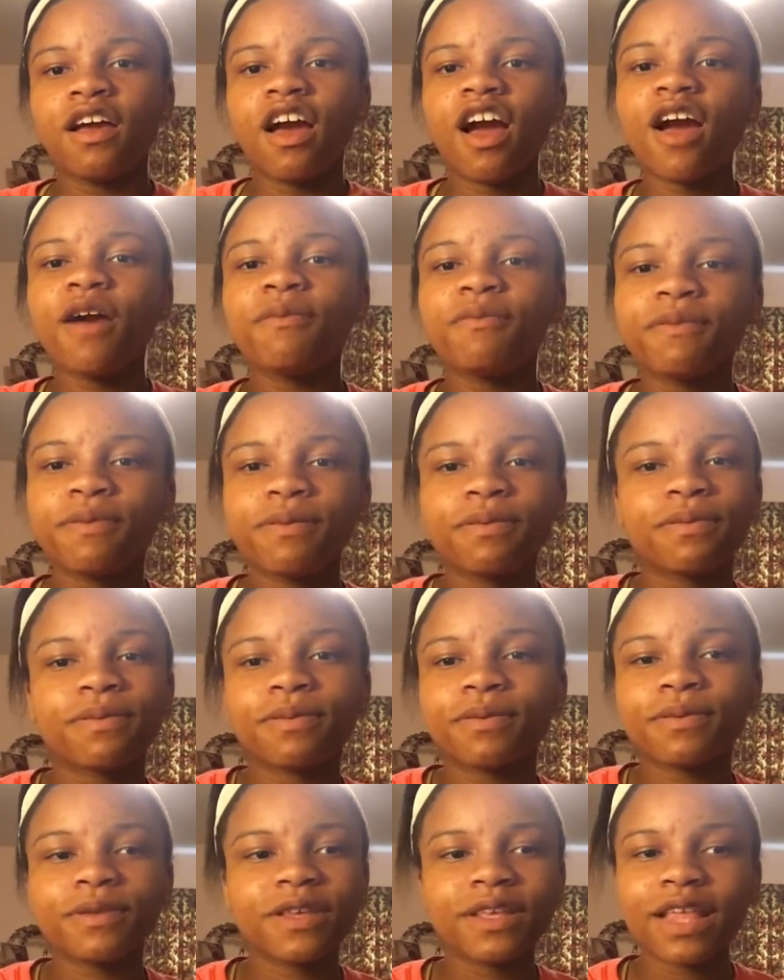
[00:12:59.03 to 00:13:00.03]
I hope
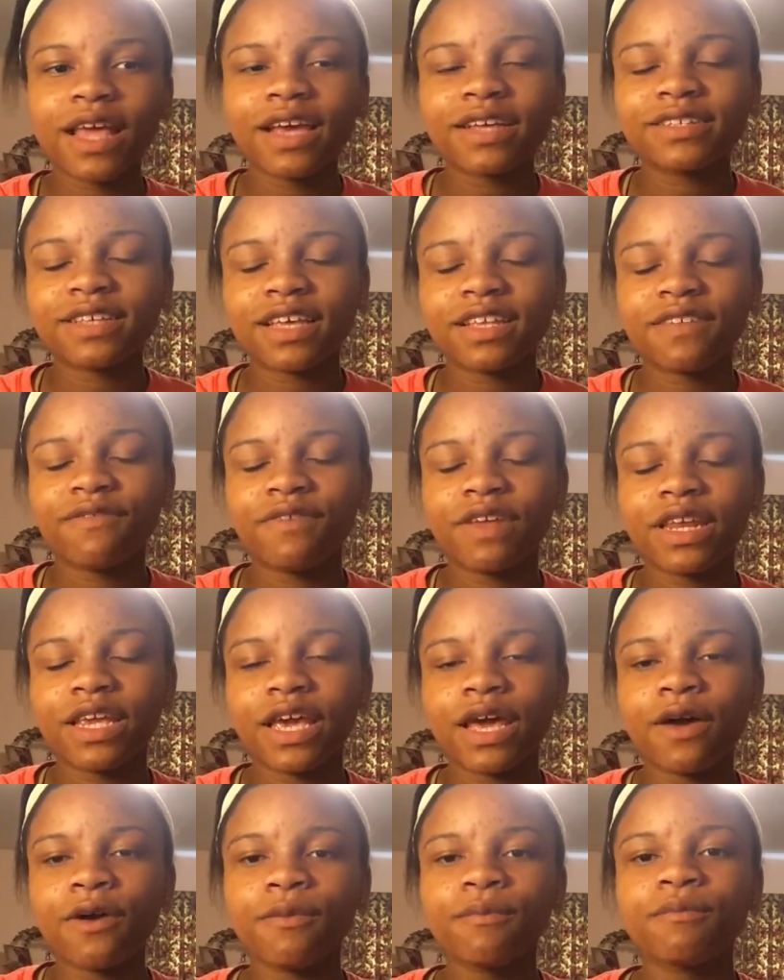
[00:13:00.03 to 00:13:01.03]
you guys like the
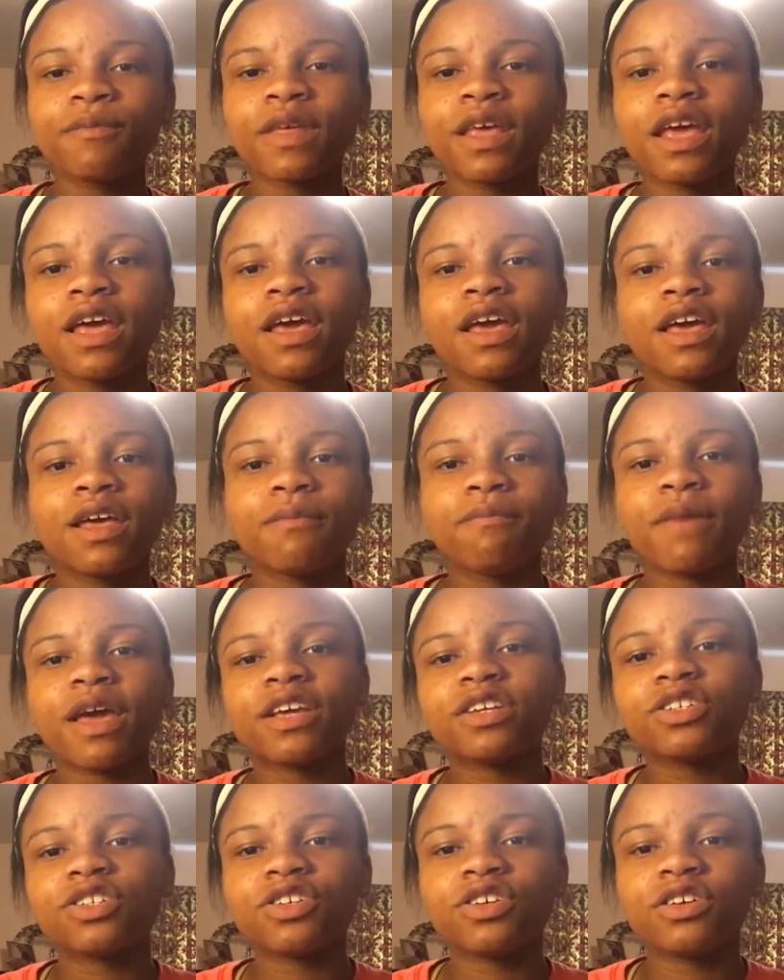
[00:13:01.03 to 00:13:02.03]
video.
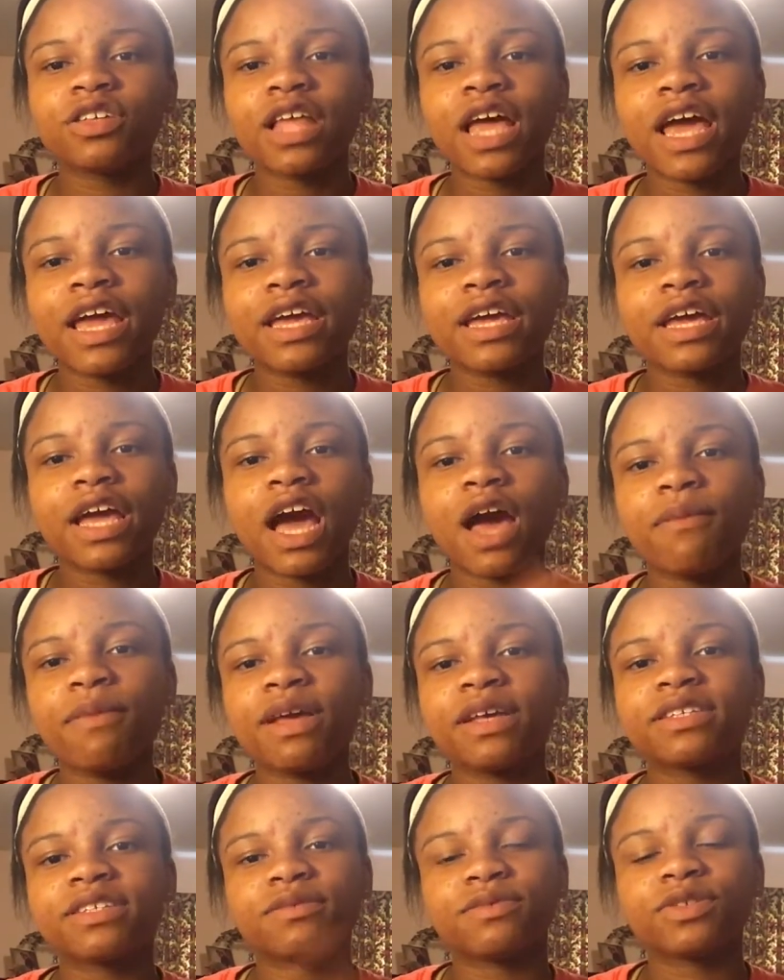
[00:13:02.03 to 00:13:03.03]
Make sure you like,
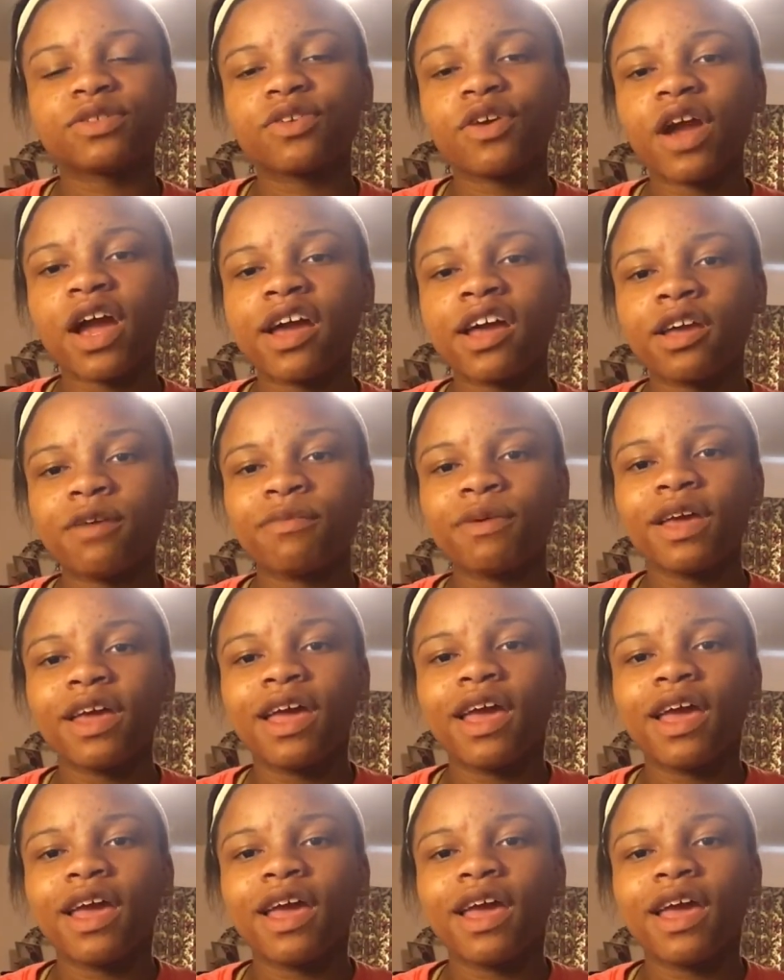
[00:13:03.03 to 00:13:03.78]
comment, subscribe,